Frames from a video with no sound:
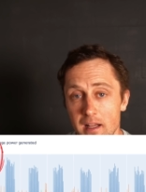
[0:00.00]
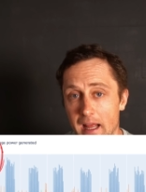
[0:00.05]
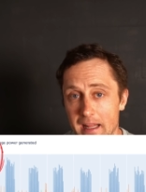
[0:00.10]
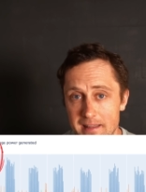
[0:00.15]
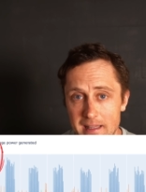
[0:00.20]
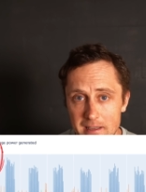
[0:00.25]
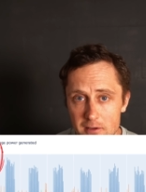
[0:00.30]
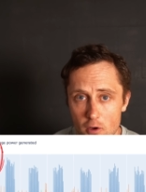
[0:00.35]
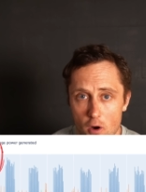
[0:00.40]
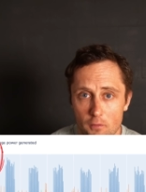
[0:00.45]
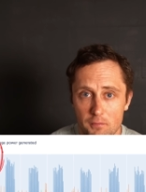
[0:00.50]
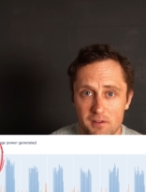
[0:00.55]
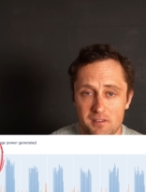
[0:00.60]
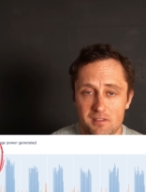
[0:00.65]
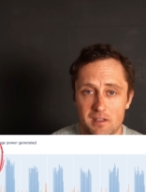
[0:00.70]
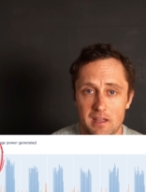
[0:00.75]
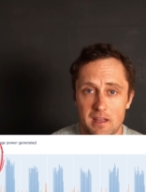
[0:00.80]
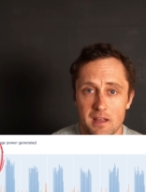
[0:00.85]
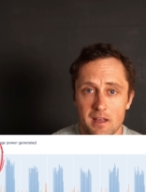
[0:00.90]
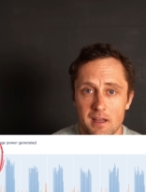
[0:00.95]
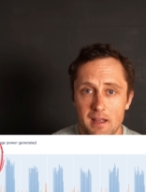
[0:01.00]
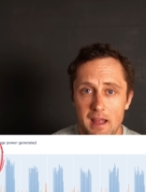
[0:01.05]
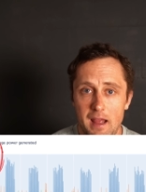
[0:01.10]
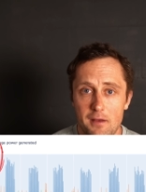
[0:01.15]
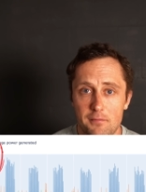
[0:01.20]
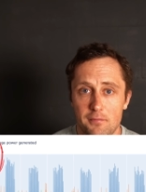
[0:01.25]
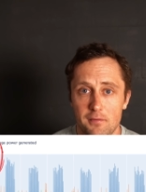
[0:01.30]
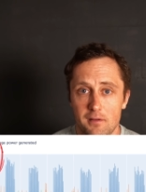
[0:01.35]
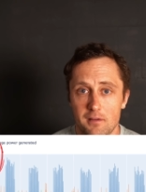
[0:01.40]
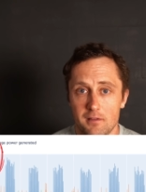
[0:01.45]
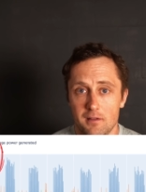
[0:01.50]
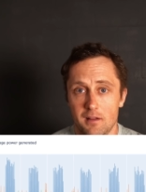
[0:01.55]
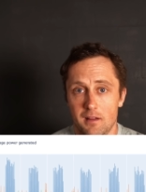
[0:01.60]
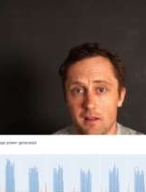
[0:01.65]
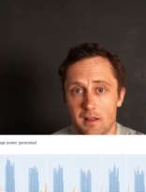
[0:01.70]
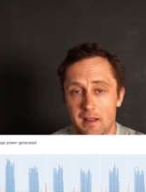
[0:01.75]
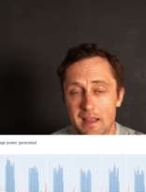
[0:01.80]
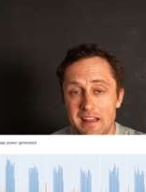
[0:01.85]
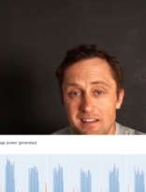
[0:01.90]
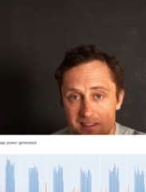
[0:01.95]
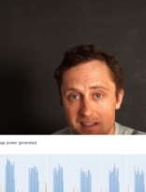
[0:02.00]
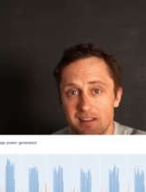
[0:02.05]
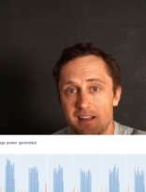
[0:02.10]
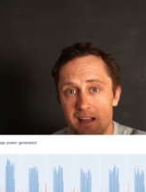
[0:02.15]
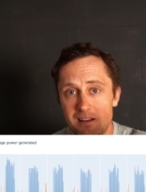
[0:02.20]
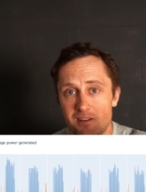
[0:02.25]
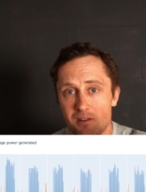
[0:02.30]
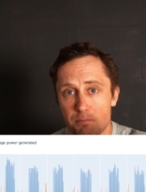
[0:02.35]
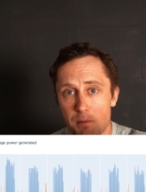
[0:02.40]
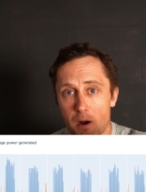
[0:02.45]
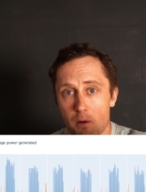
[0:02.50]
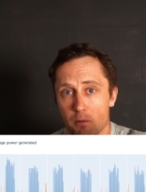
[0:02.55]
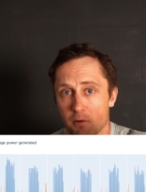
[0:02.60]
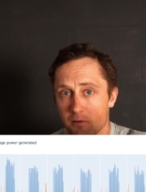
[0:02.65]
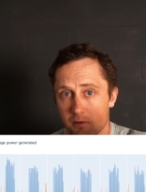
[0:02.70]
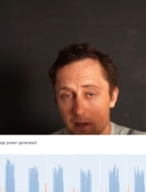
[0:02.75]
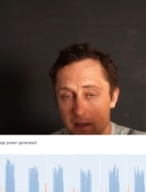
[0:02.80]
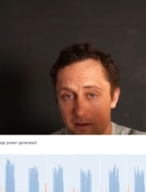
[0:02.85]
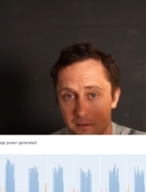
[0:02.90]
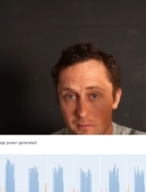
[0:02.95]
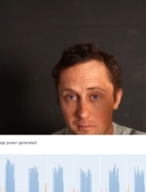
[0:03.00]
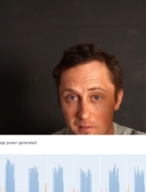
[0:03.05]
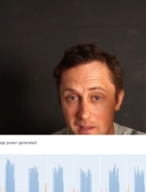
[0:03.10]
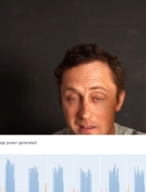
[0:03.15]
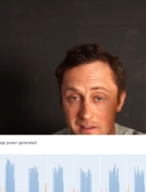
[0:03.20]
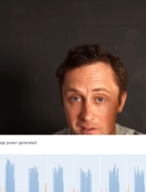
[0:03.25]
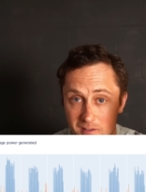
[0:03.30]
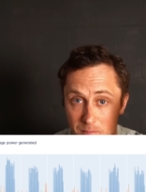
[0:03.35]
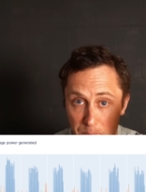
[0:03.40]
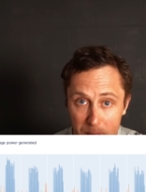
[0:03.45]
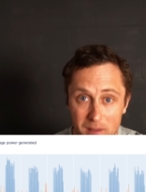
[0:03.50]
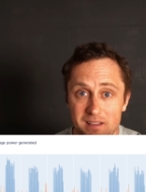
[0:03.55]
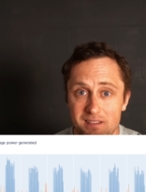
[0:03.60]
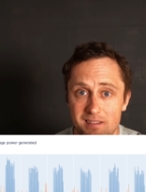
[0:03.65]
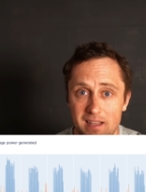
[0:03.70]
And then you obviously have instantaneous powers, like in a split